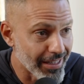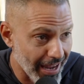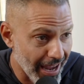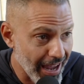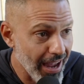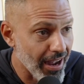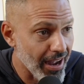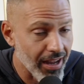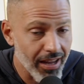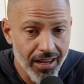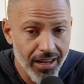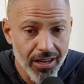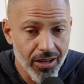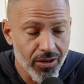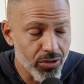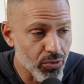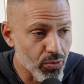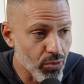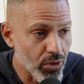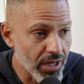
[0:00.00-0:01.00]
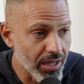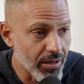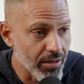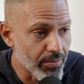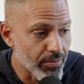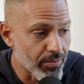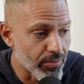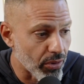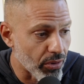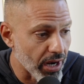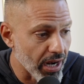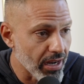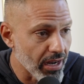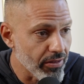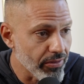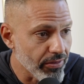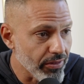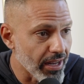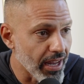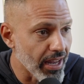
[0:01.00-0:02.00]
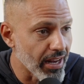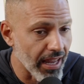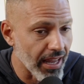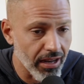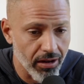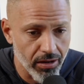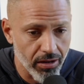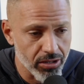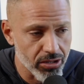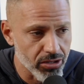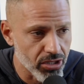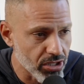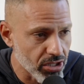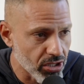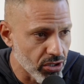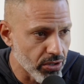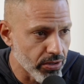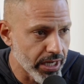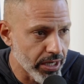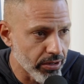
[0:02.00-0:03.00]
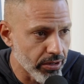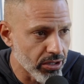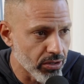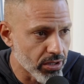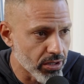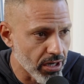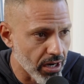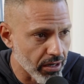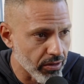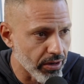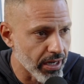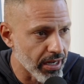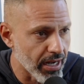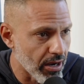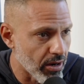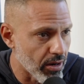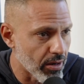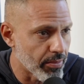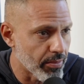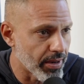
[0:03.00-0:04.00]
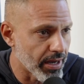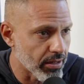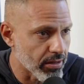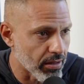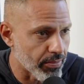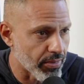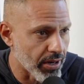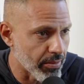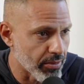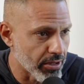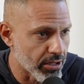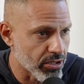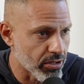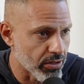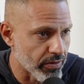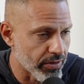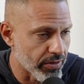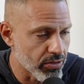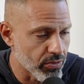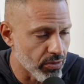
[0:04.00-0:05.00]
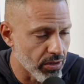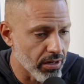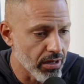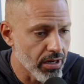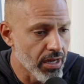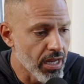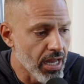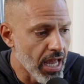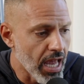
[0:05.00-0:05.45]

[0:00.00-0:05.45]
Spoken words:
Yeah, it was really brave. And like just hearing you talk right now about the Prime Minister of Israel,